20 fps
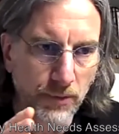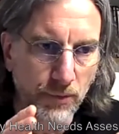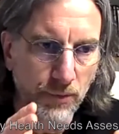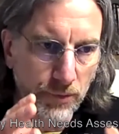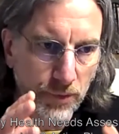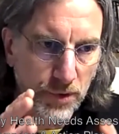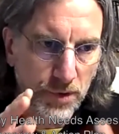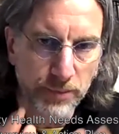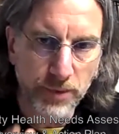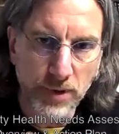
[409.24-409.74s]

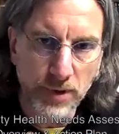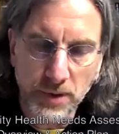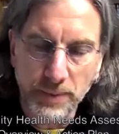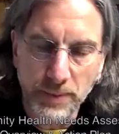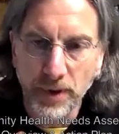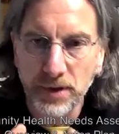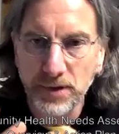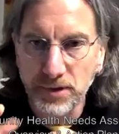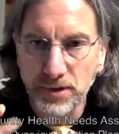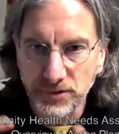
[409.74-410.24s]
community
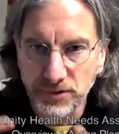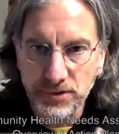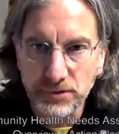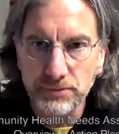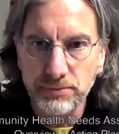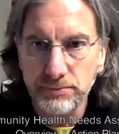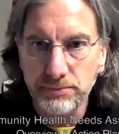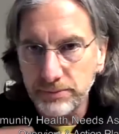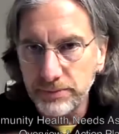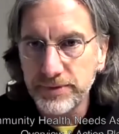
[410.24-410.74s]
partners
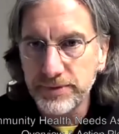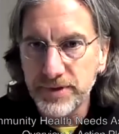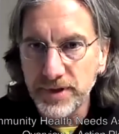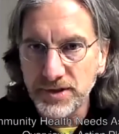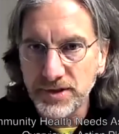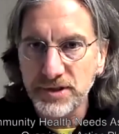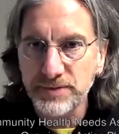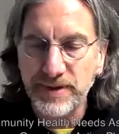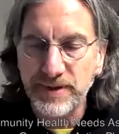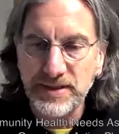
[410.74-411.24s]

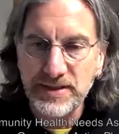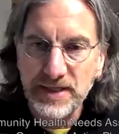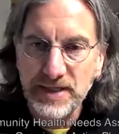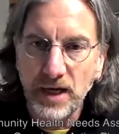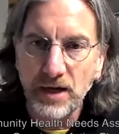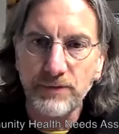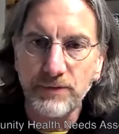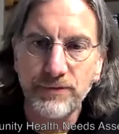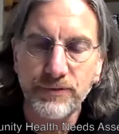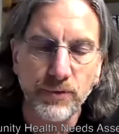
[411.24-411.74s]
such as
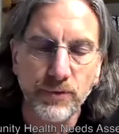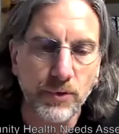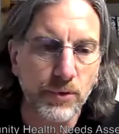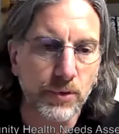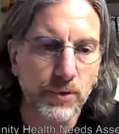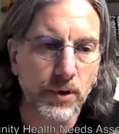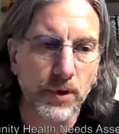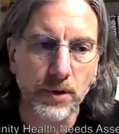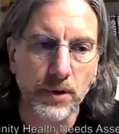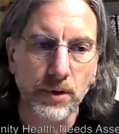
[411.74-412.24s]
myself,
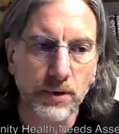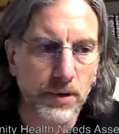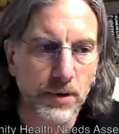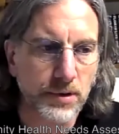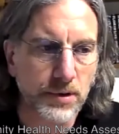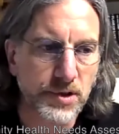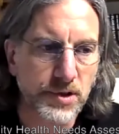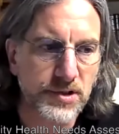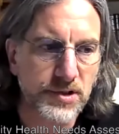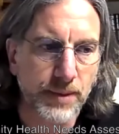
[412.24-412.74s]
or
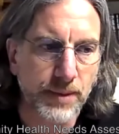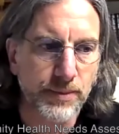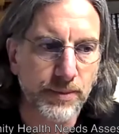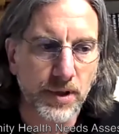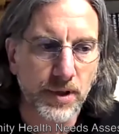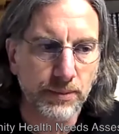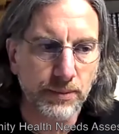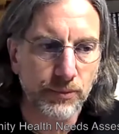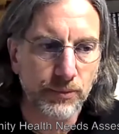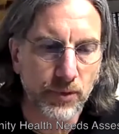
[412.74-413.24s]
just some of
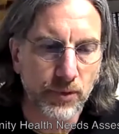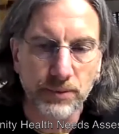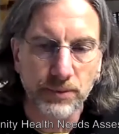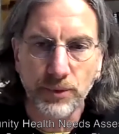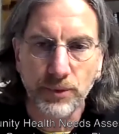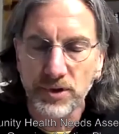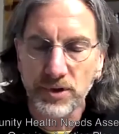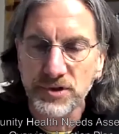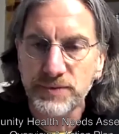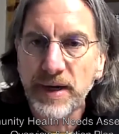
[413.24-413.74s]
the real
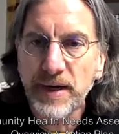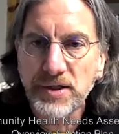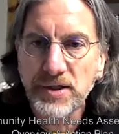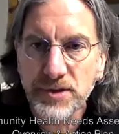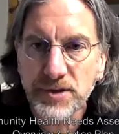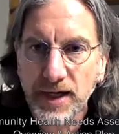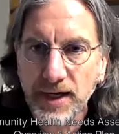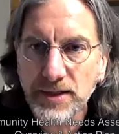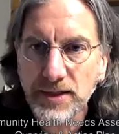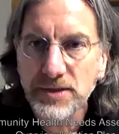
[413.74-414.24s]
more
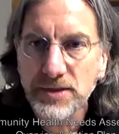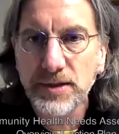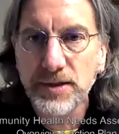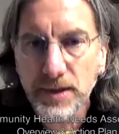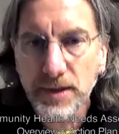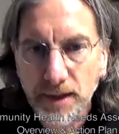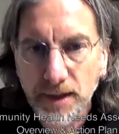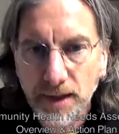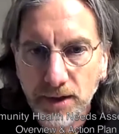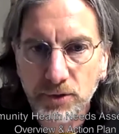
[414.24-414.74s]
specialized
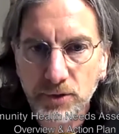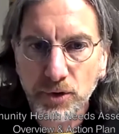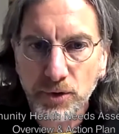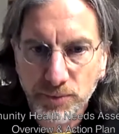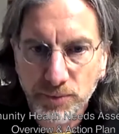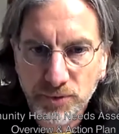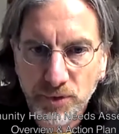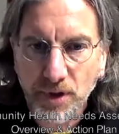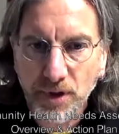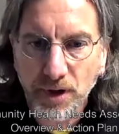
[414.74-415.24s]

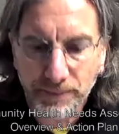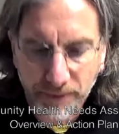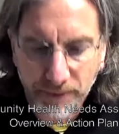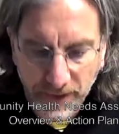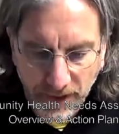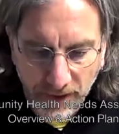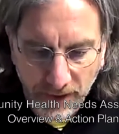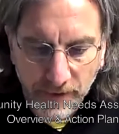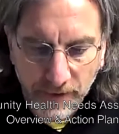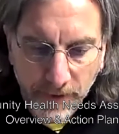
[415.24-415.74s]
groups who are
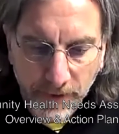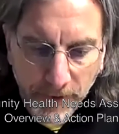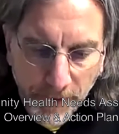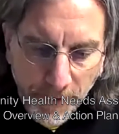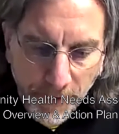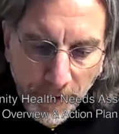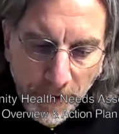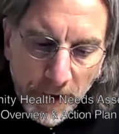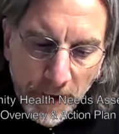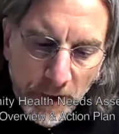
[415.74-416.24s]
helping out.
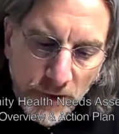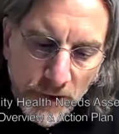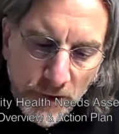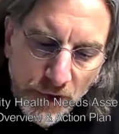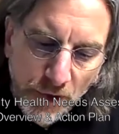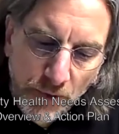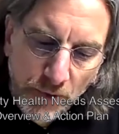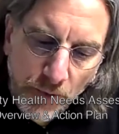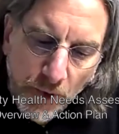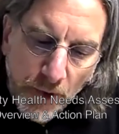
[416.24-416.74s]

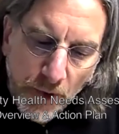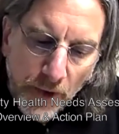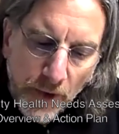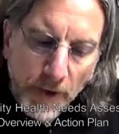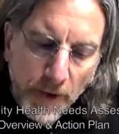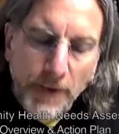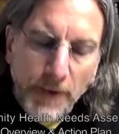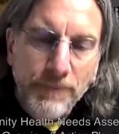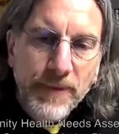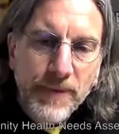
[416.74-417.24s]
So
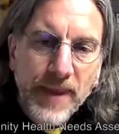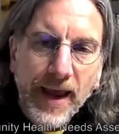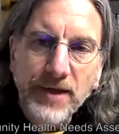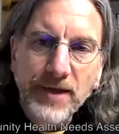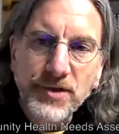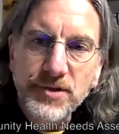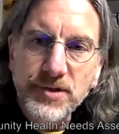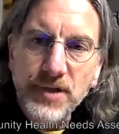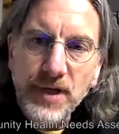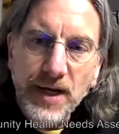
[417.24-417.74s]

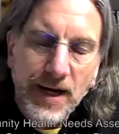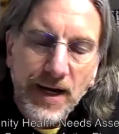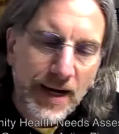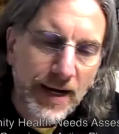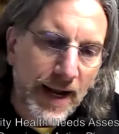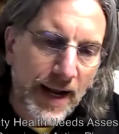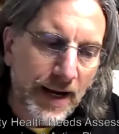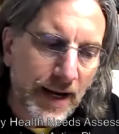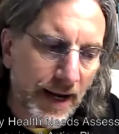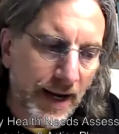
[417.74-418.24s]

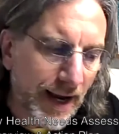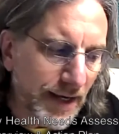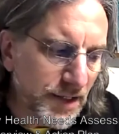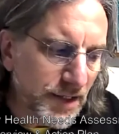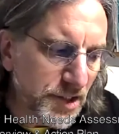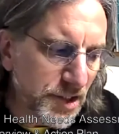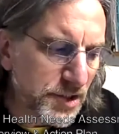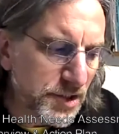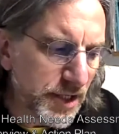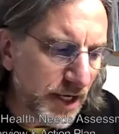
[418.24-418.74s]
and I had
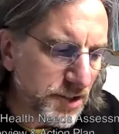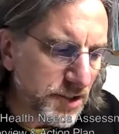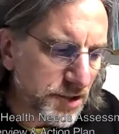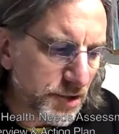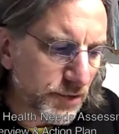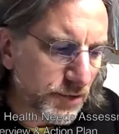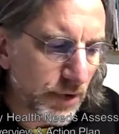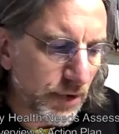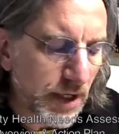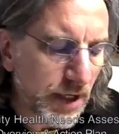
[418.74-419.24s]
a chance
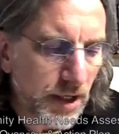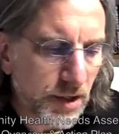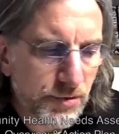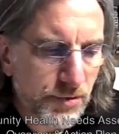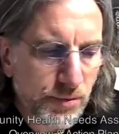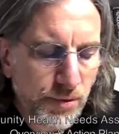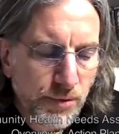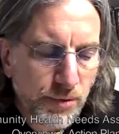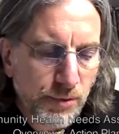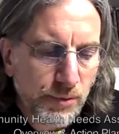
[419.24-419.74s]
to read it
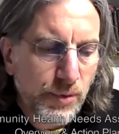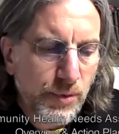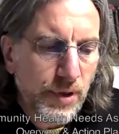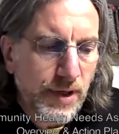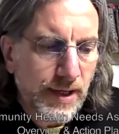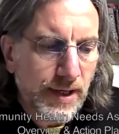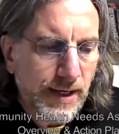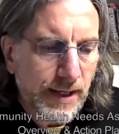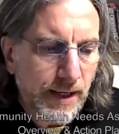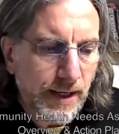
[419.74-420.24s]
through
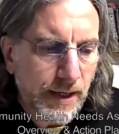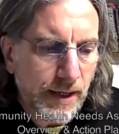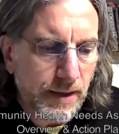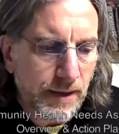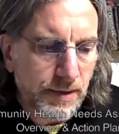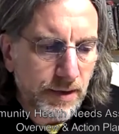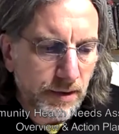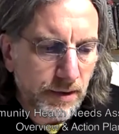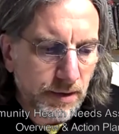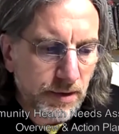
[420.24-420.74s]

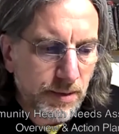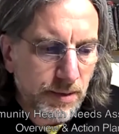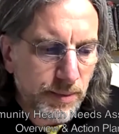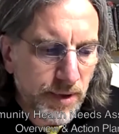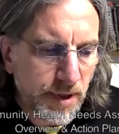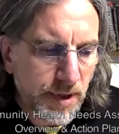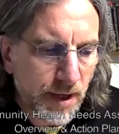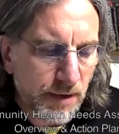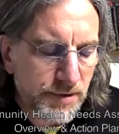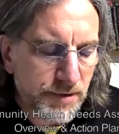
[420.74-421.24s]
the
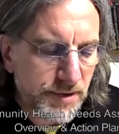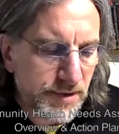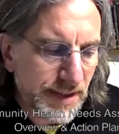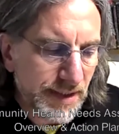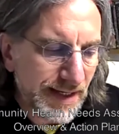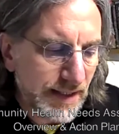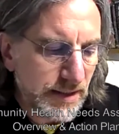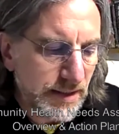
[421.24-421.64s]
community health needs